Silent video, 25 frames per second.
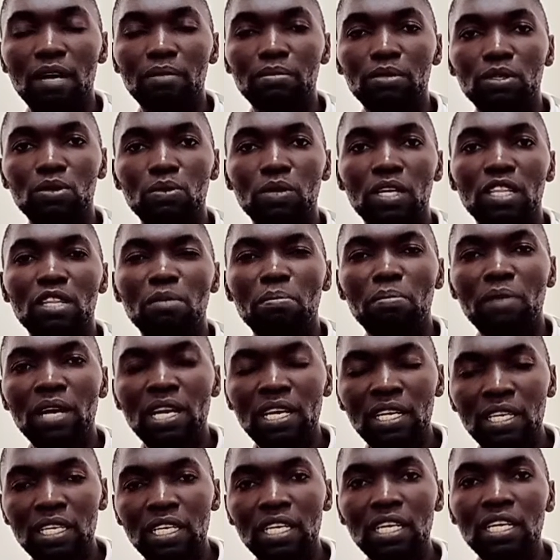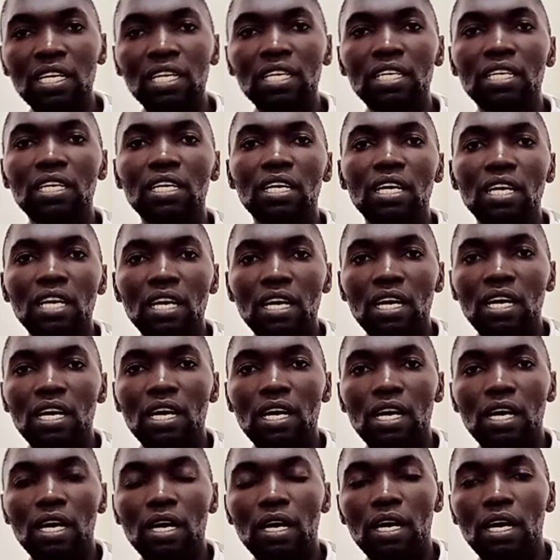comes with bleeding,
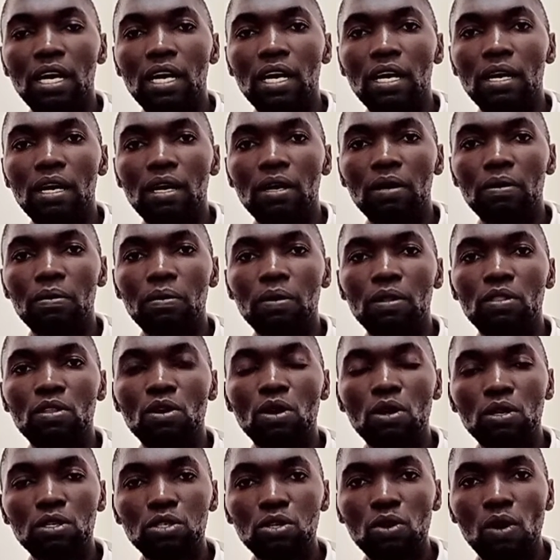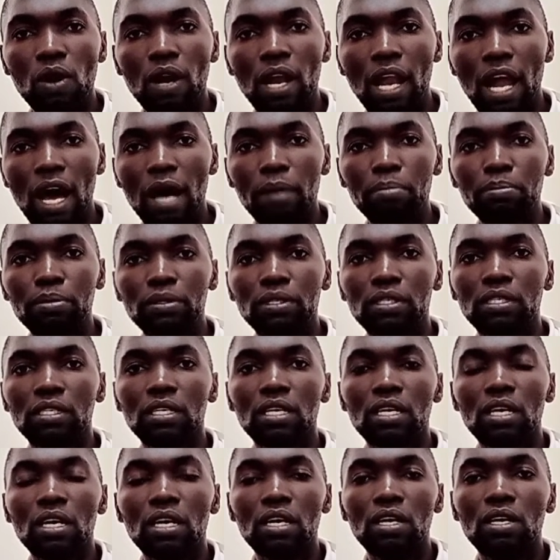with also
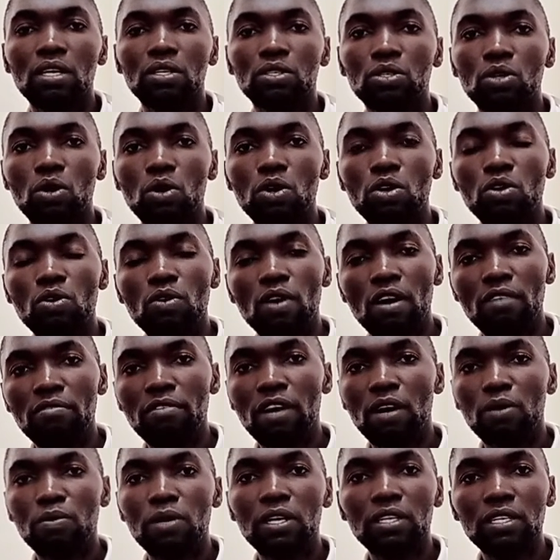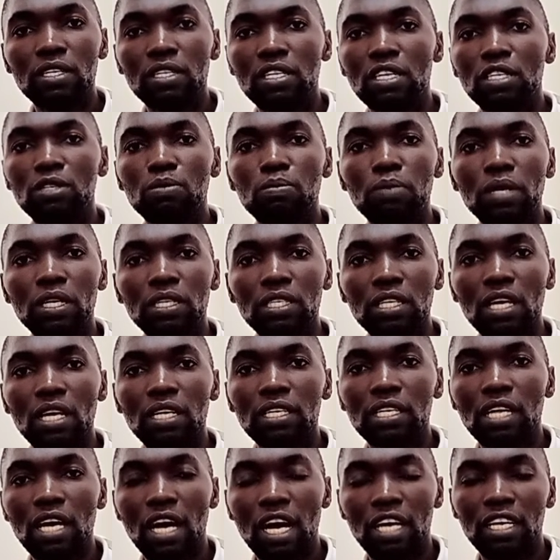lapse. So you evacuate this
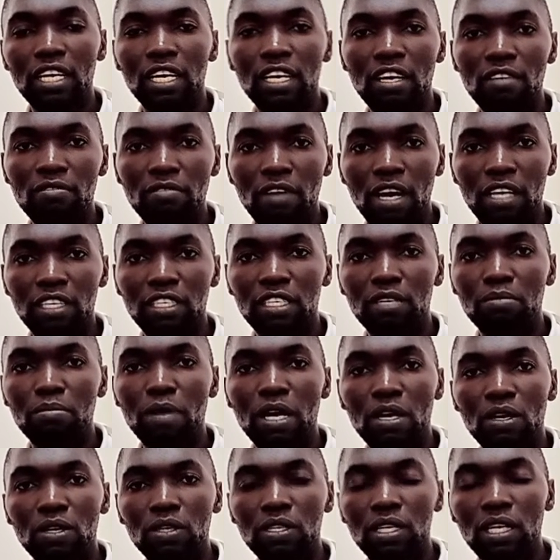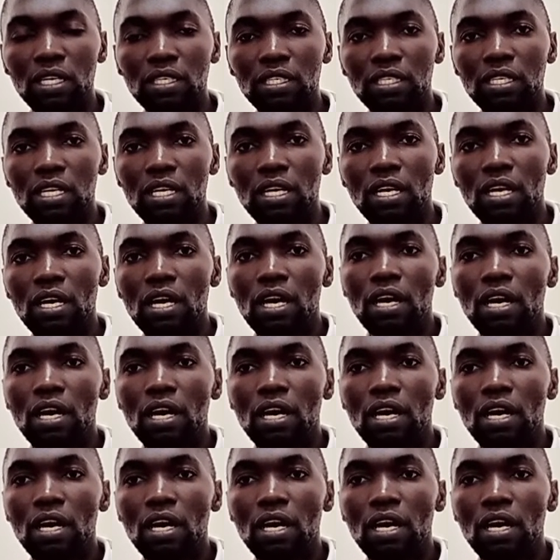patient and give antibiotics.